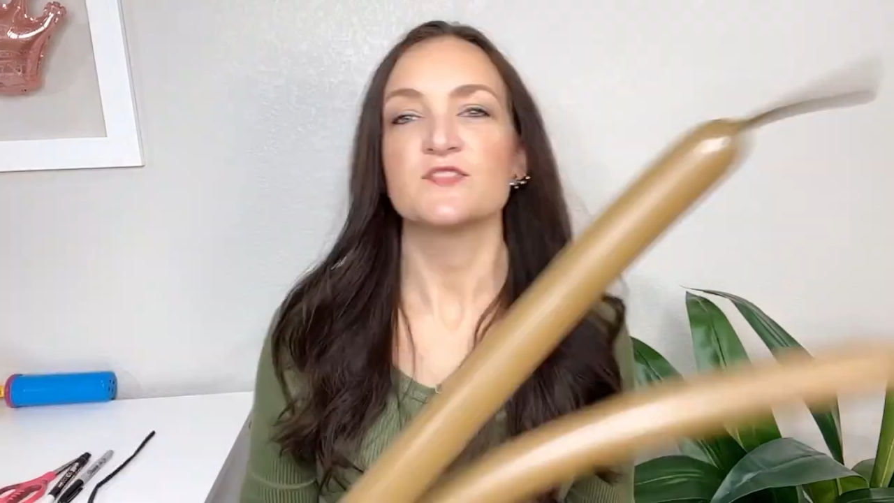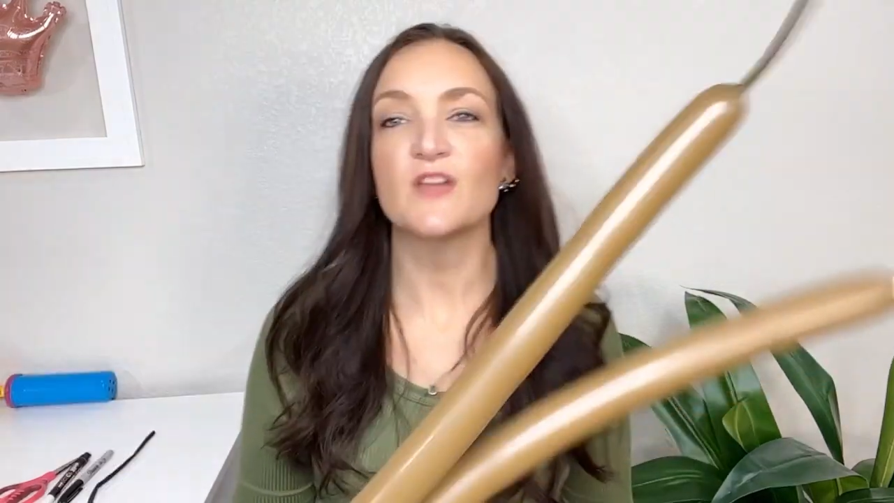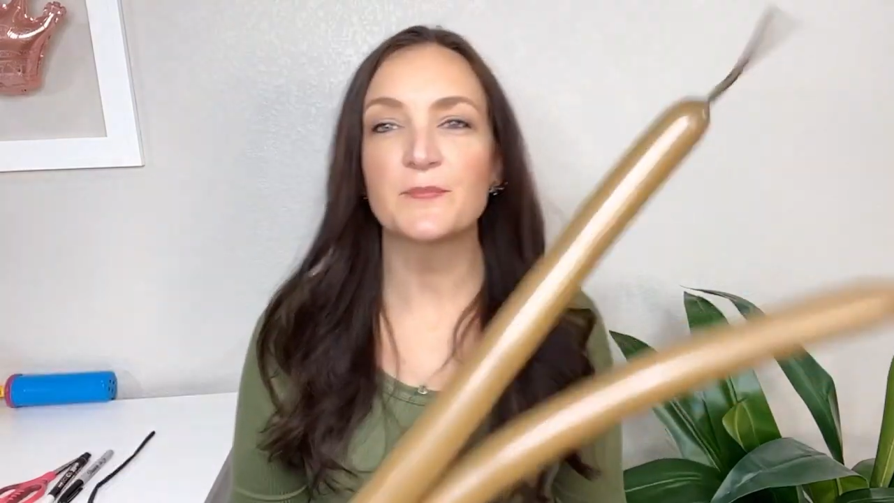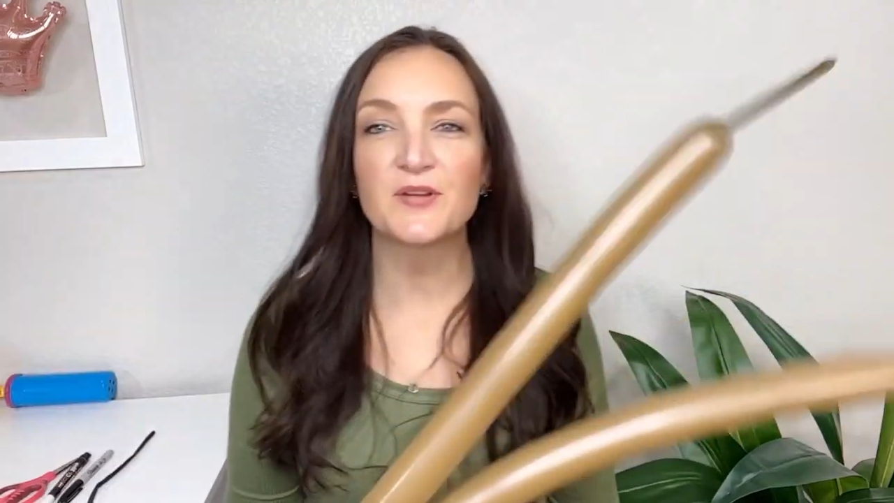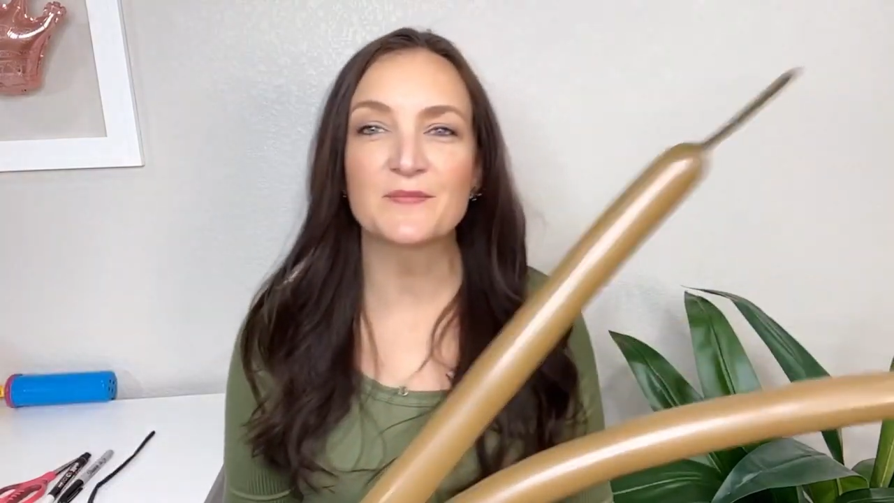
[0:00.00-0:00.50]
So
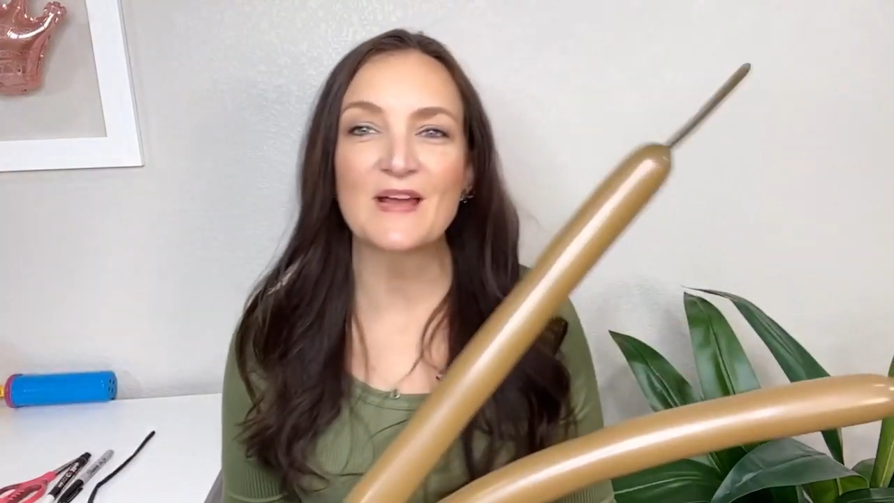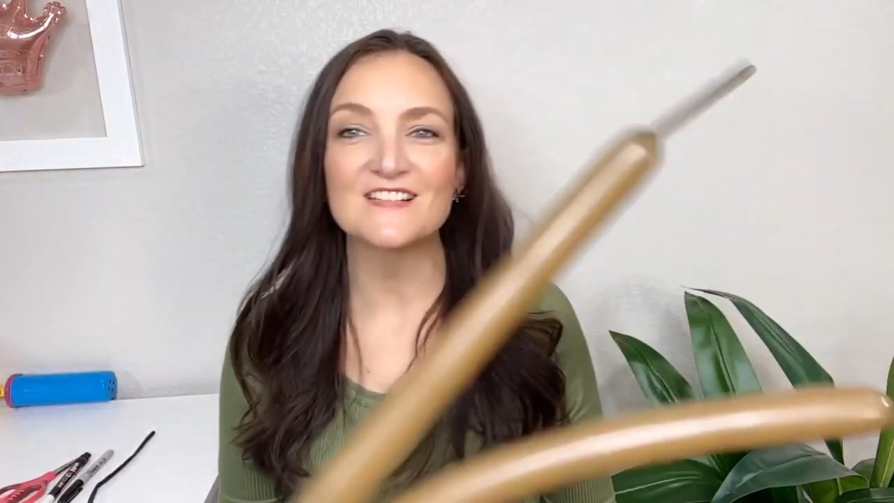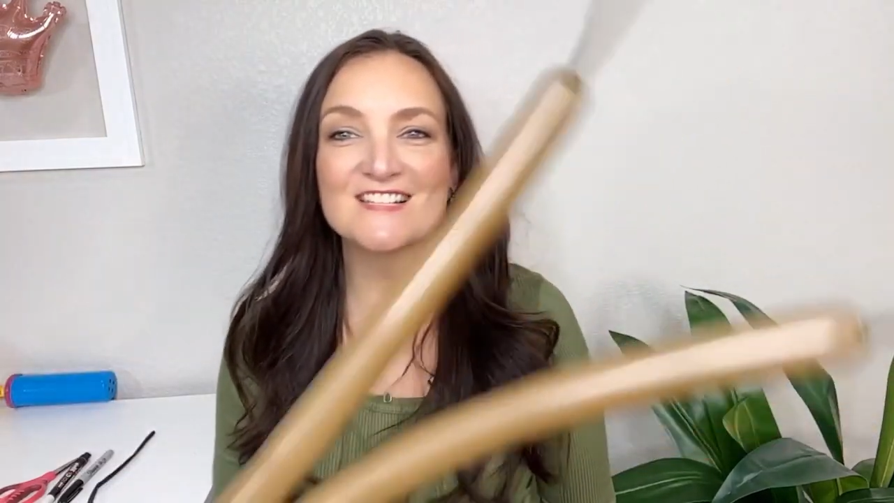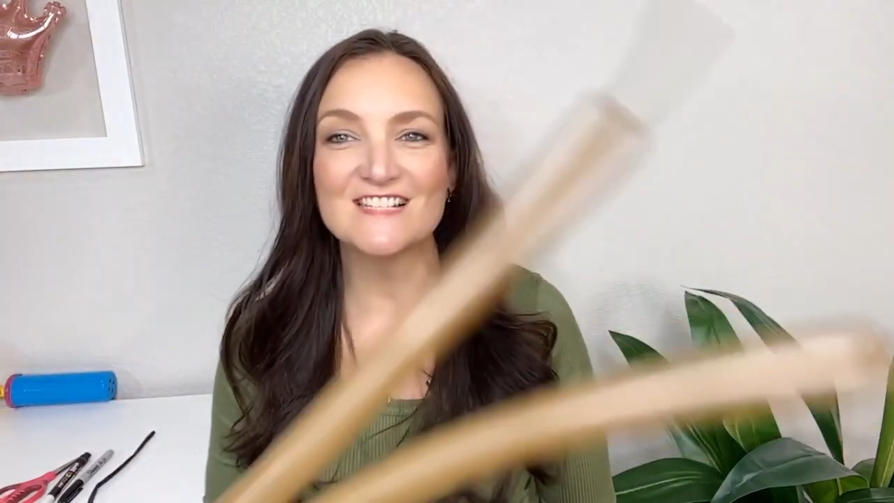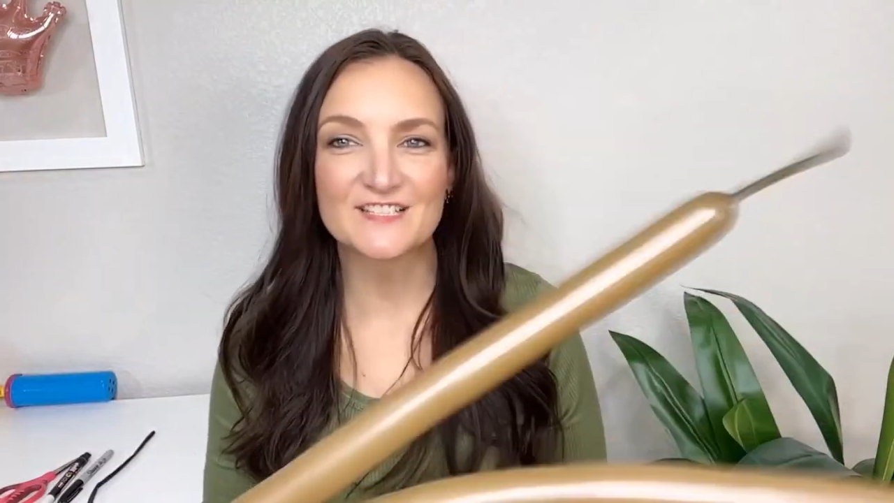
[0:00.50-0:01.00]
I put about
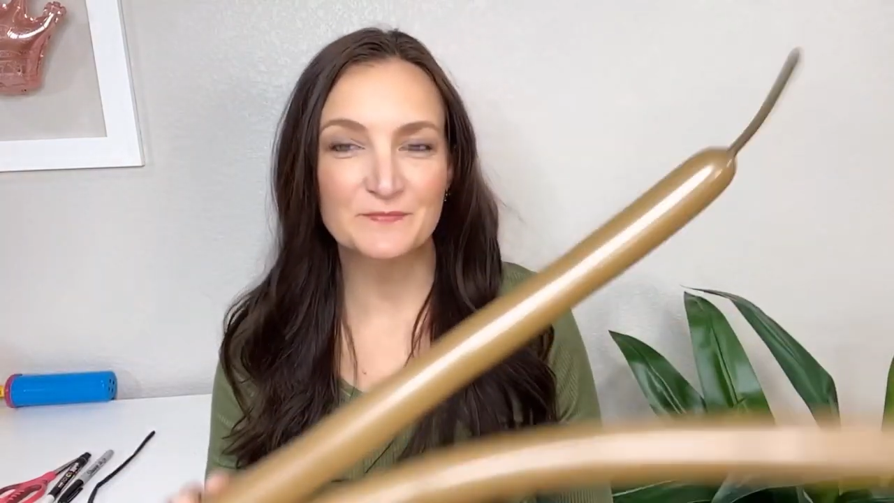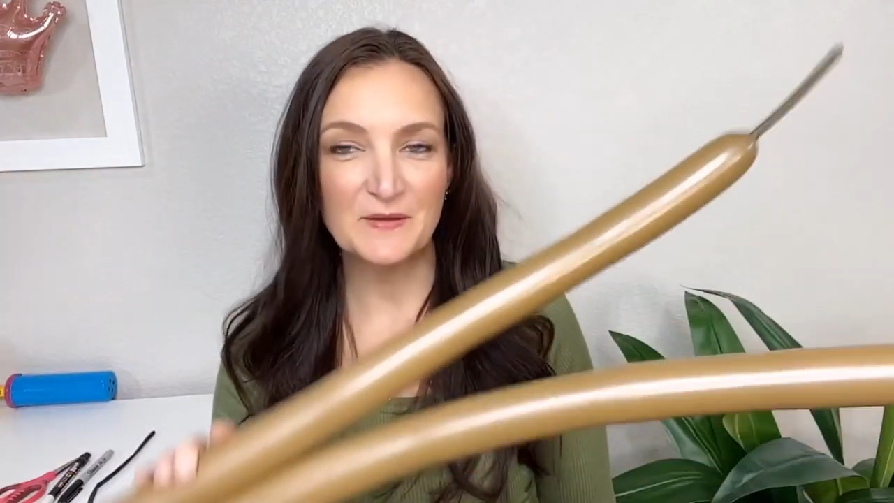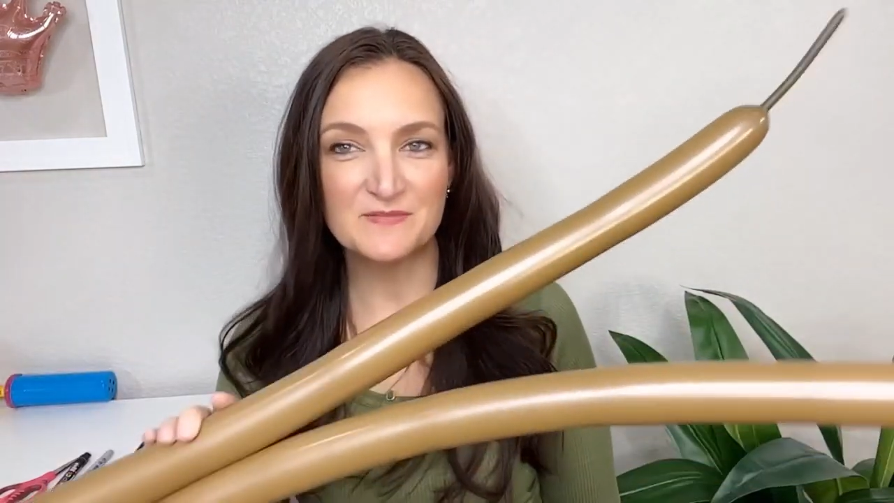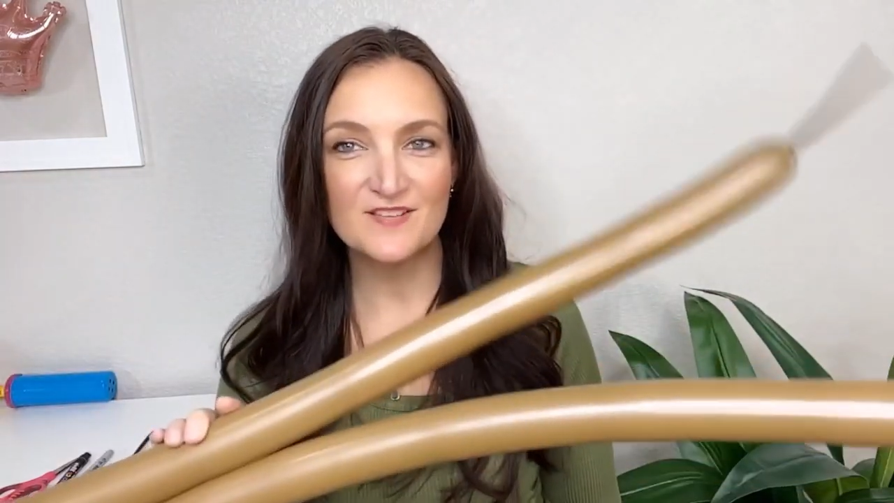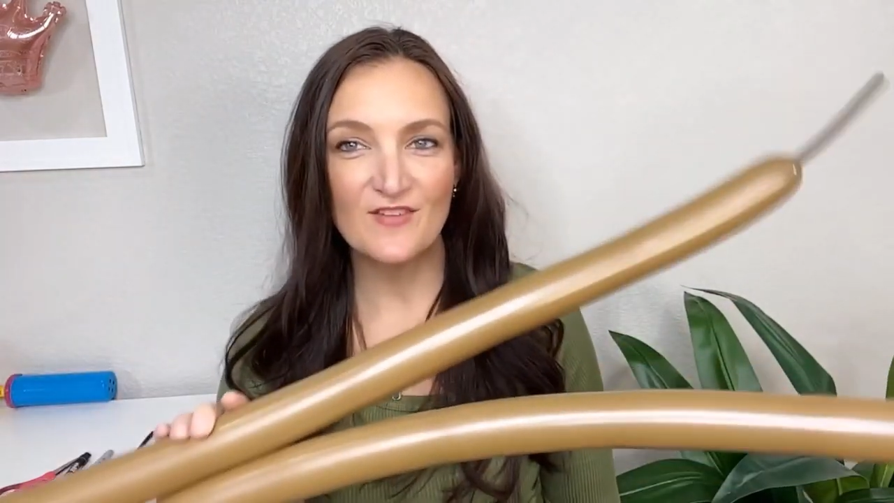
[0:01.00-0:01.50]
six
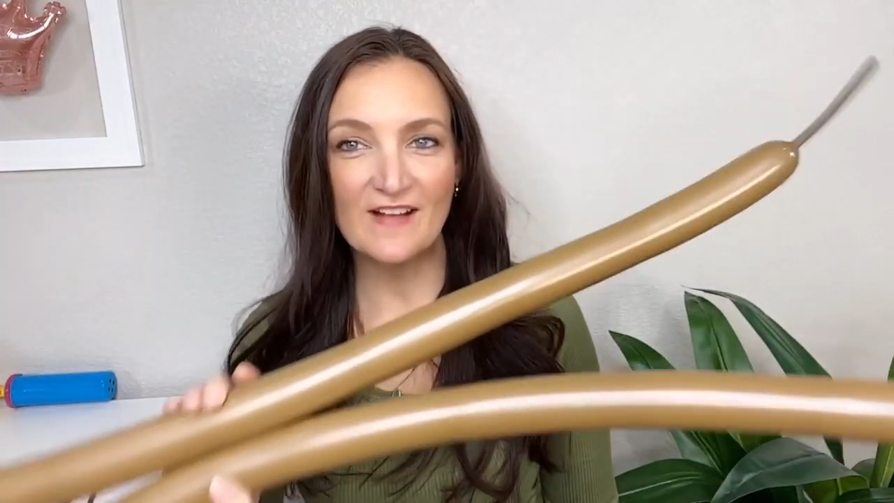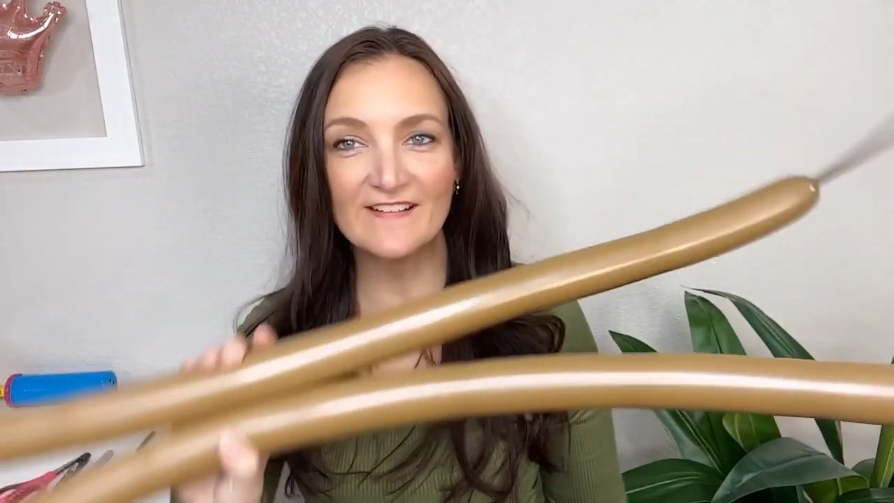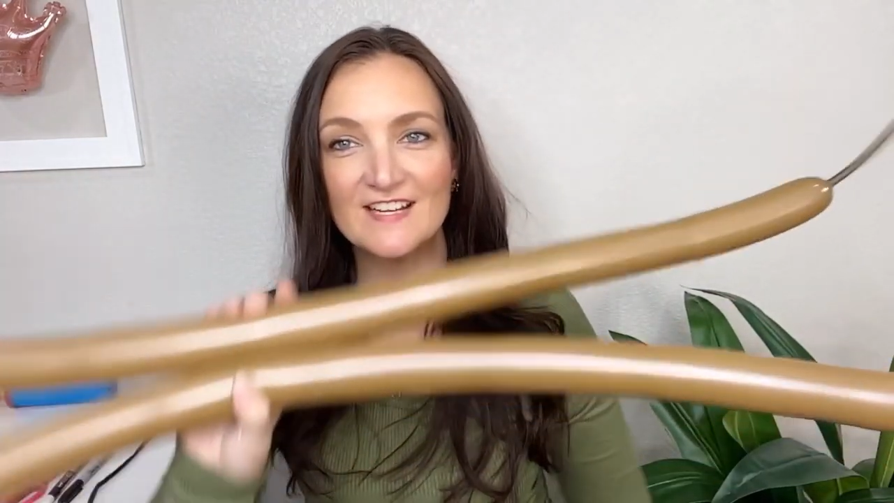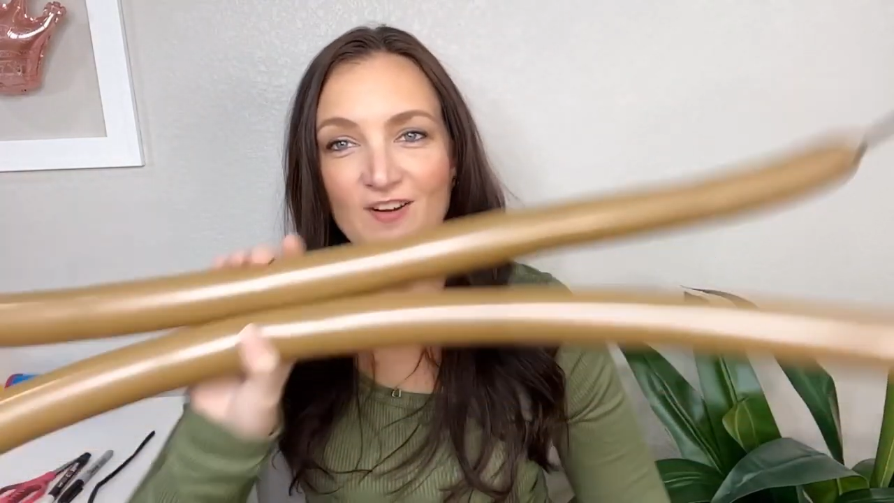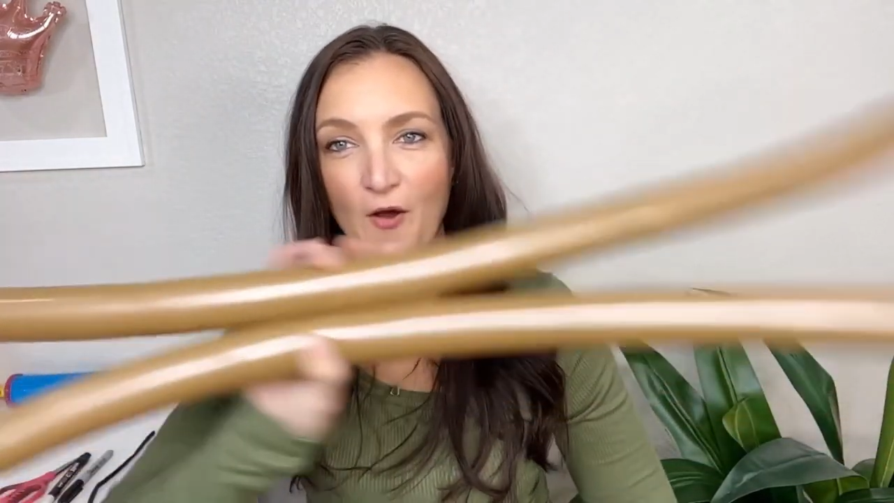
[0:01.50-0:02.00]
pumps of air in